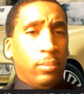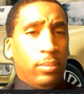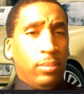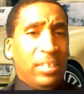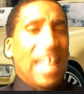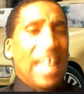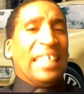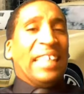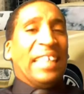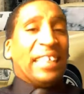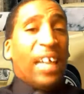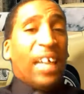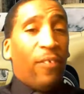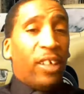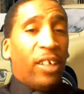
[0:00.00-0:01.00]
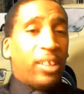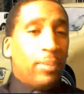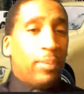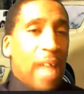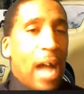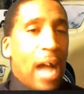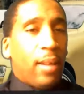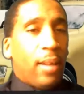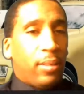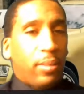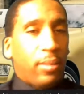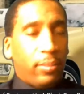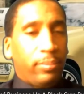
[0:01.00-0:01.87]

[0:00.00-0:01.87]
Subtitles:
They just give us some dollars.